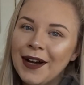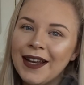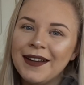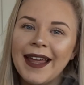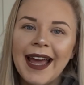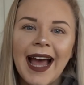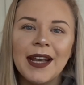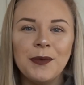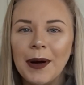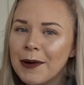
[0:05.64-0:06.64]
hello there
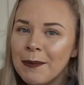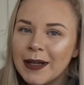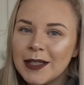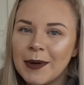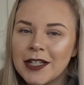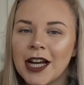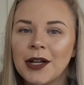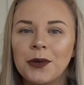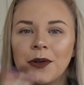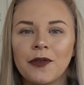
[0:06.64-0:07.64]
and welcome back to my
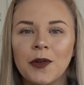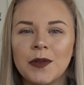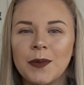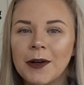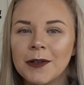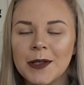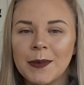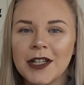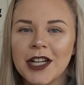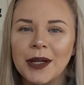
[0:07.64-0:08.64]
channel, or of course welcome
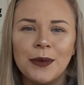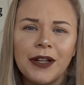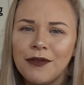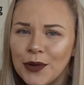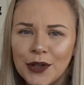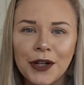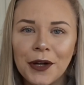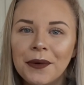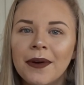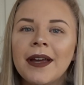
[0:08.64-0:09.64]
to my channel if you are
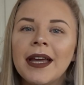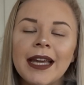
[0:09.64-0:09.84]
new.